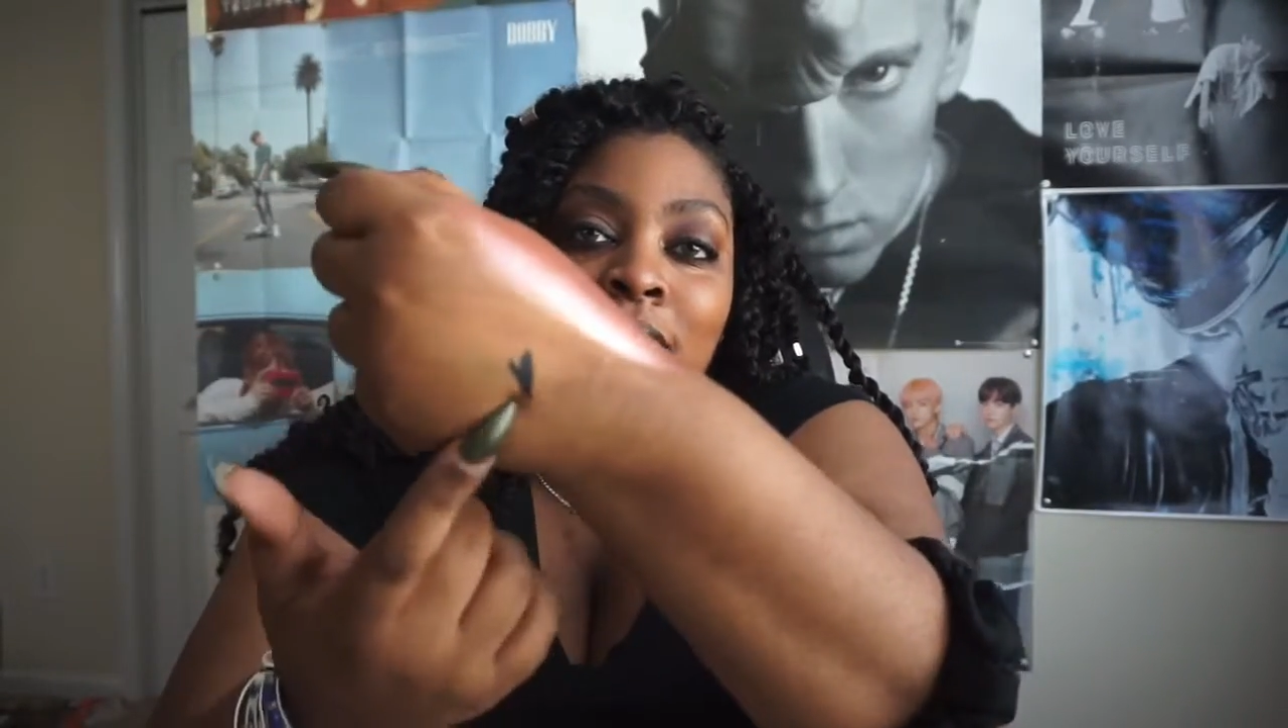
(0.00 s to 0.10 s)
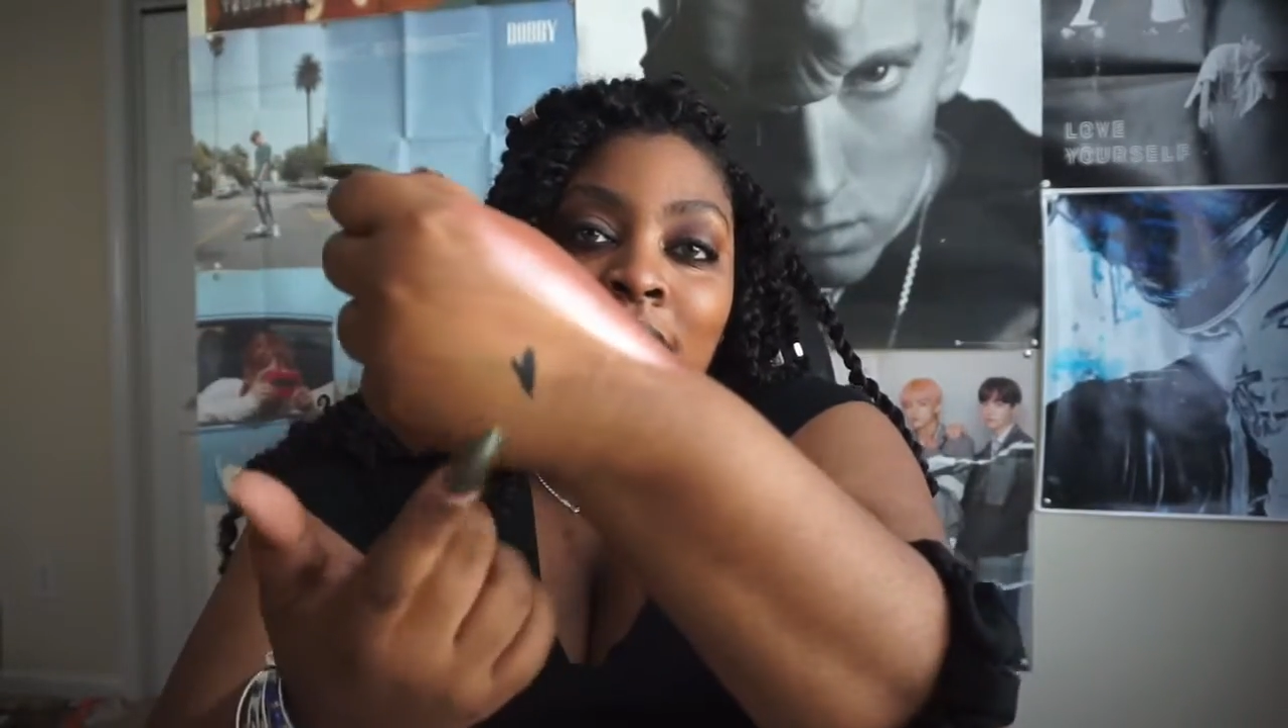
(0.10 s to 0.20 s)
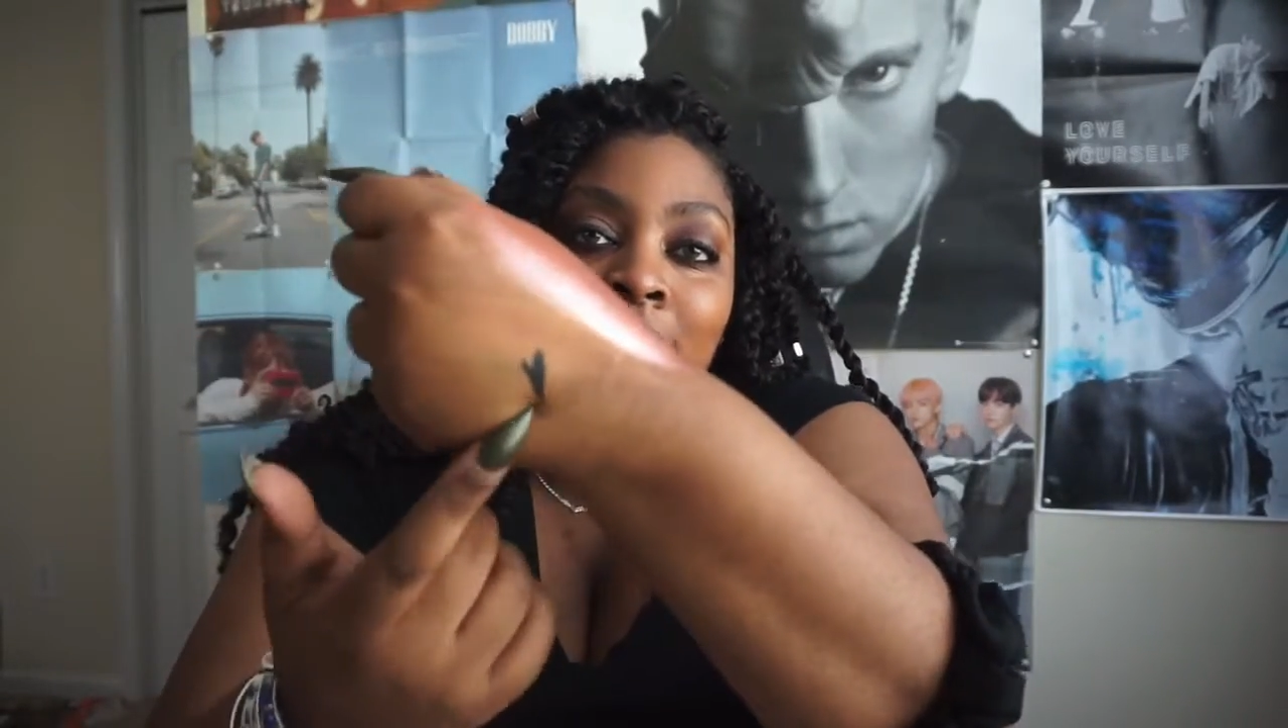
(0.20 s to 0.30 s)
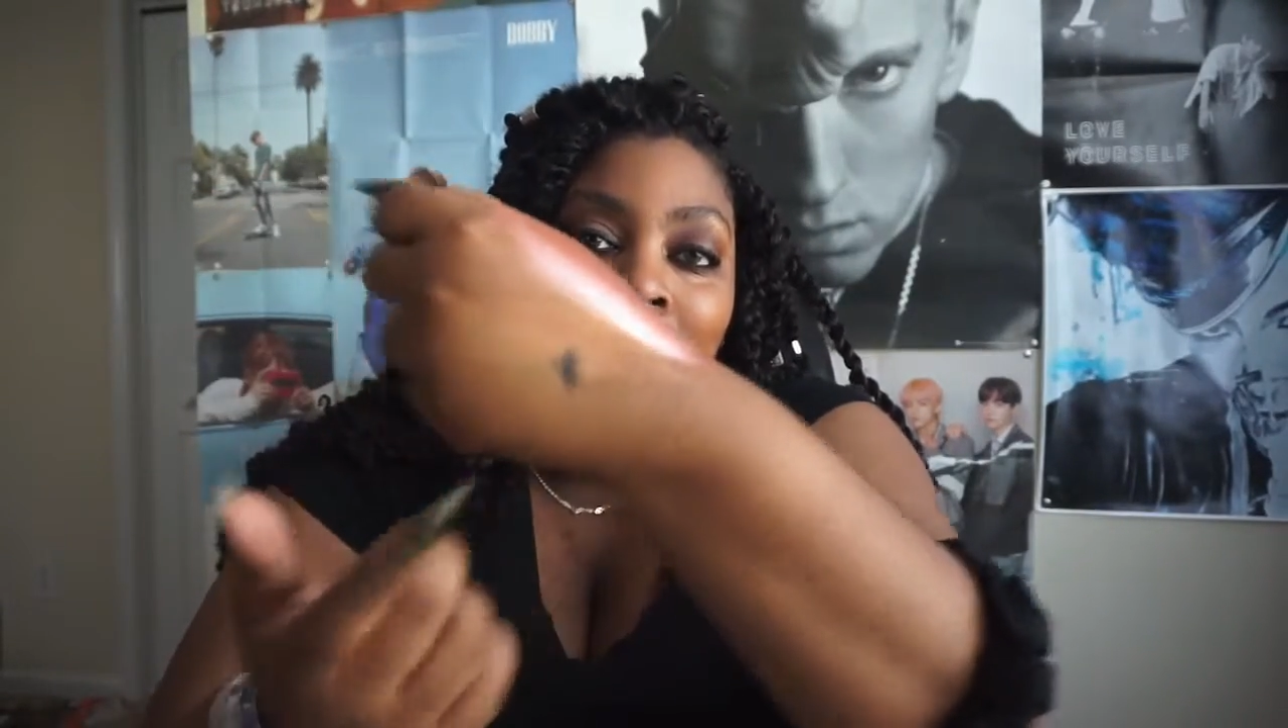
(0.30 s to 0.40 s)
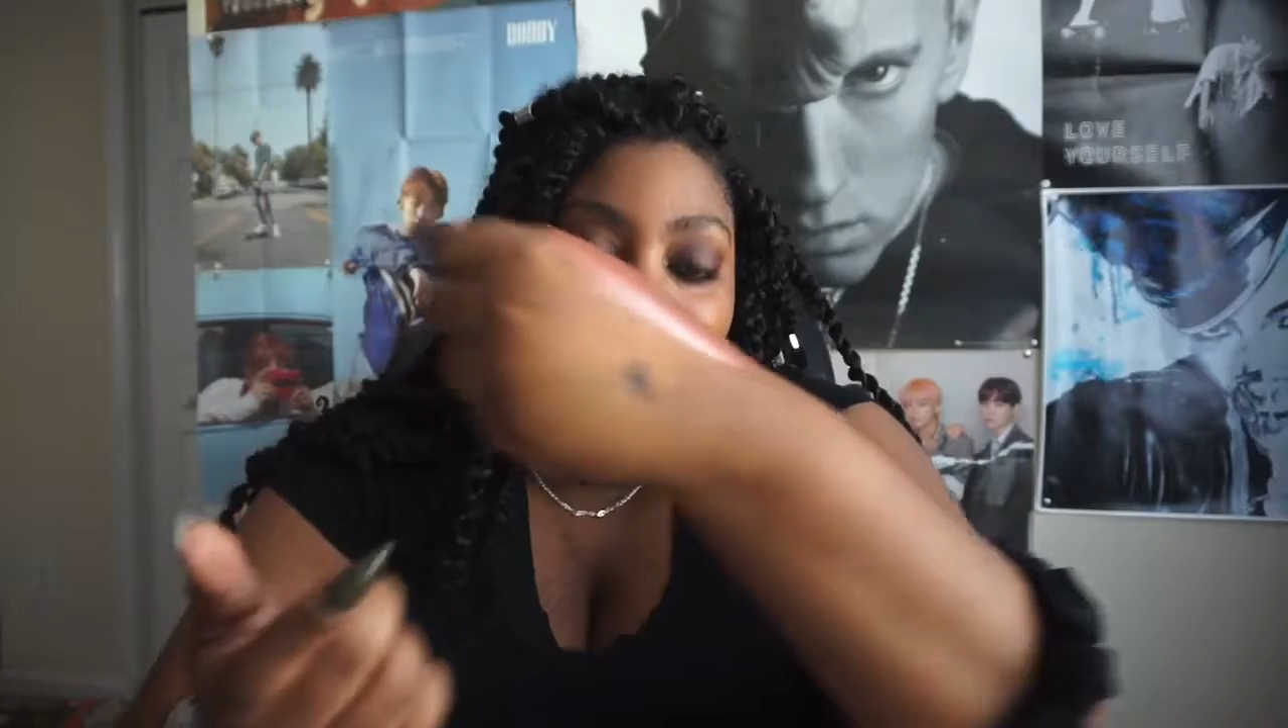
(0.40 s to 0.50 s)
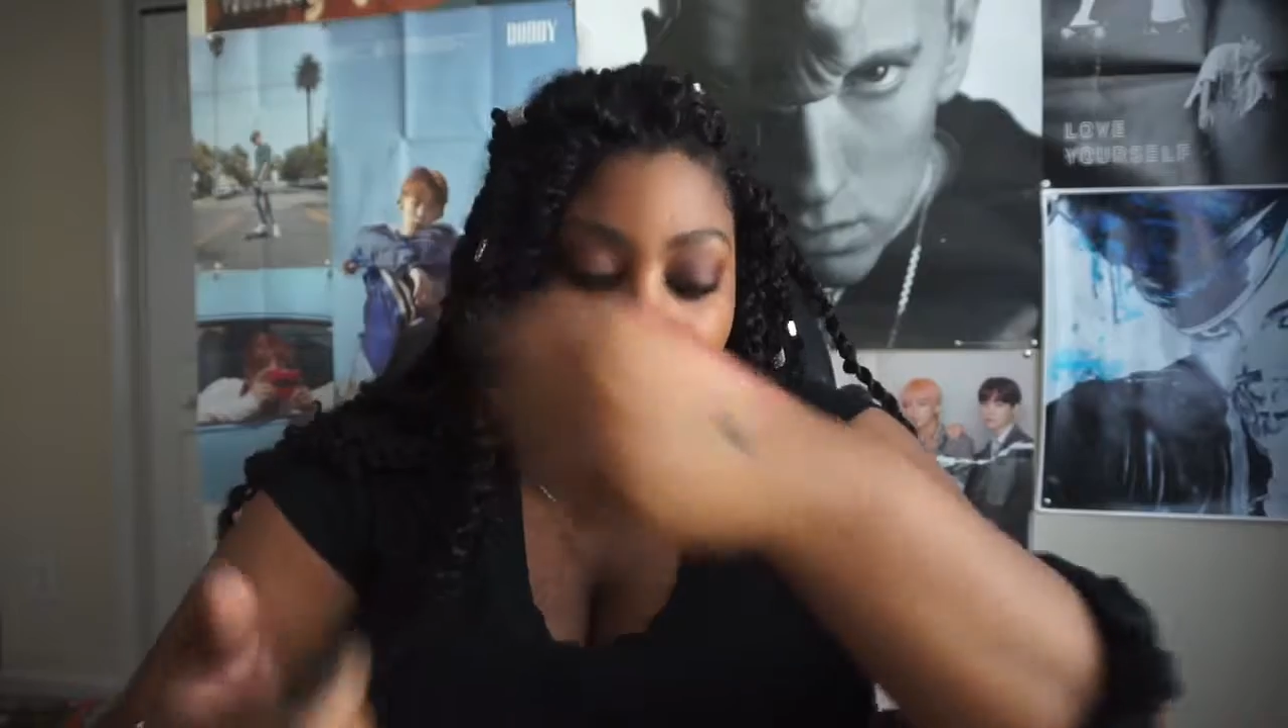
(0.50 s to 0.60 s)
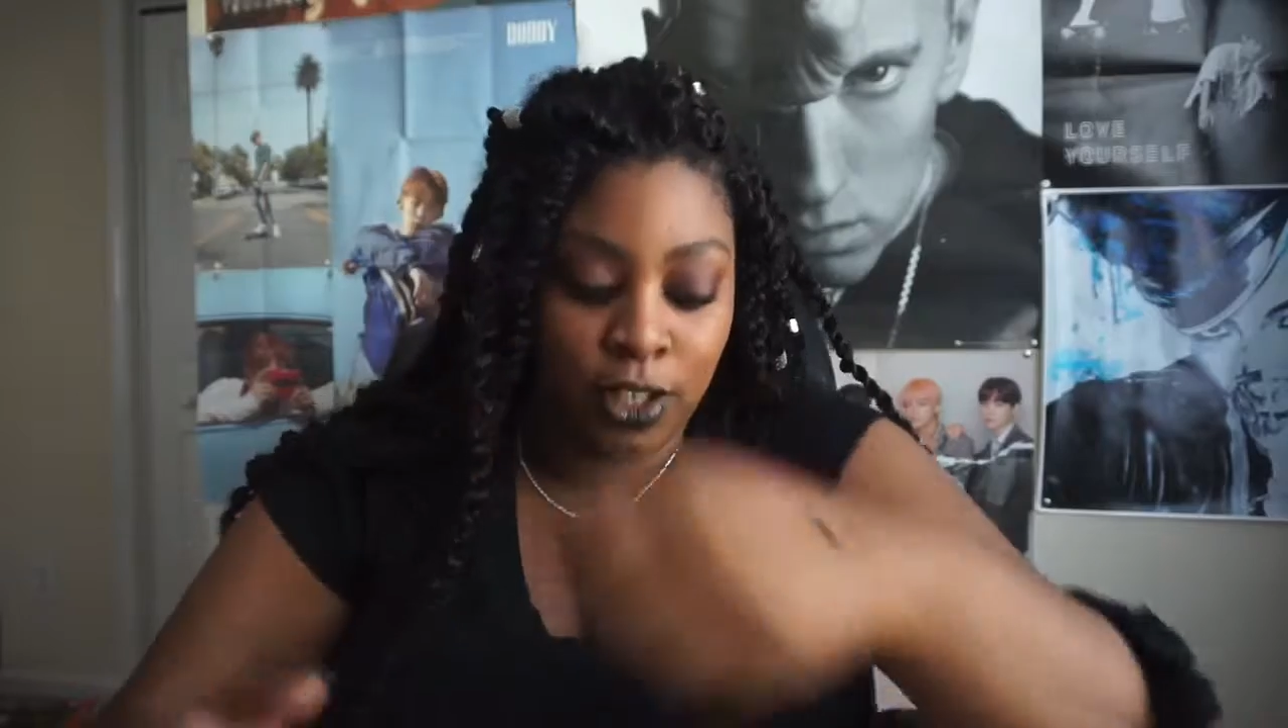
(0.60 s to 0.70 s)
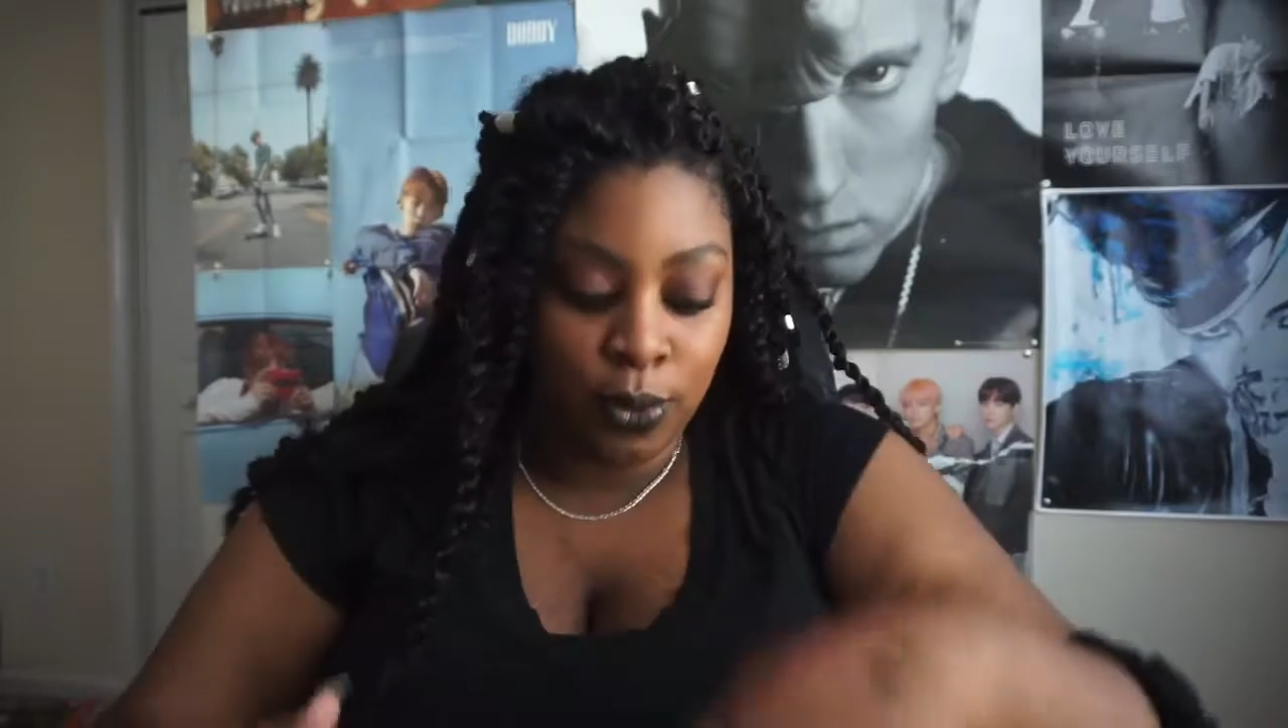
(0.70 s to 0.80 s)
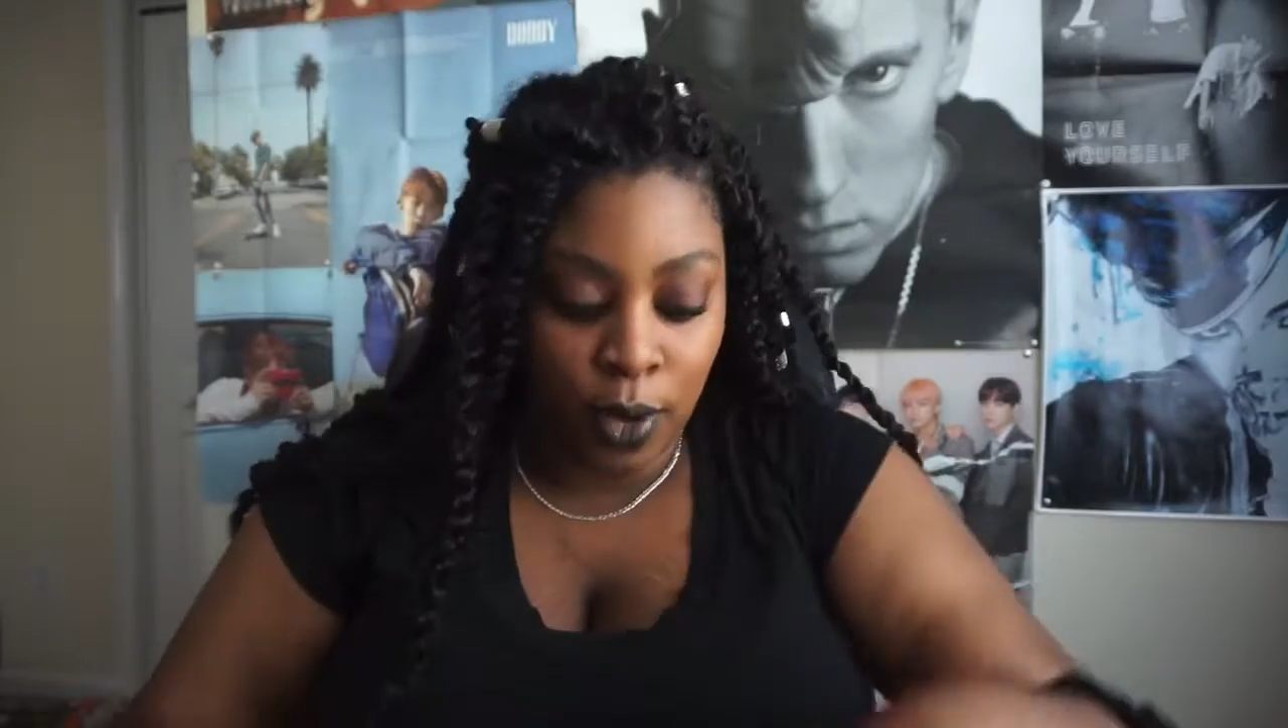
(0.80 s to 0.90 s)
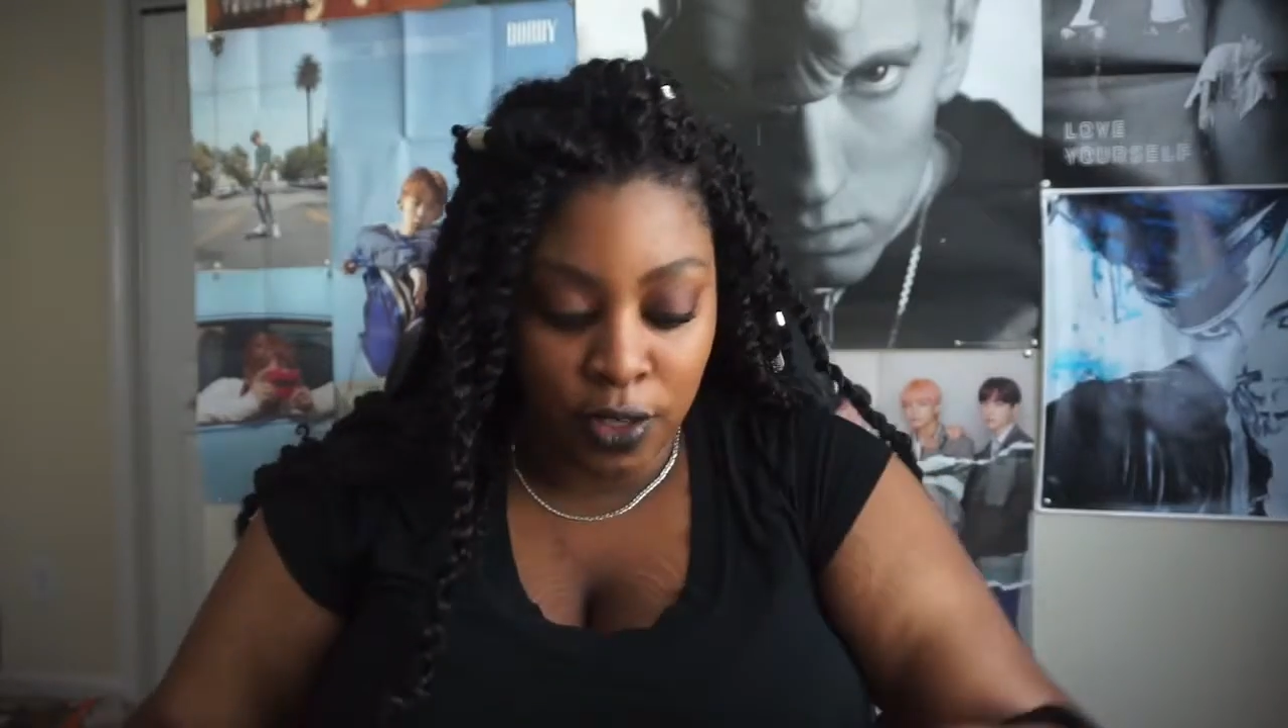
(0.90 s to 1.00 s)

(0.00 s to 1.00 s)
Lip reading: eyeliner swatch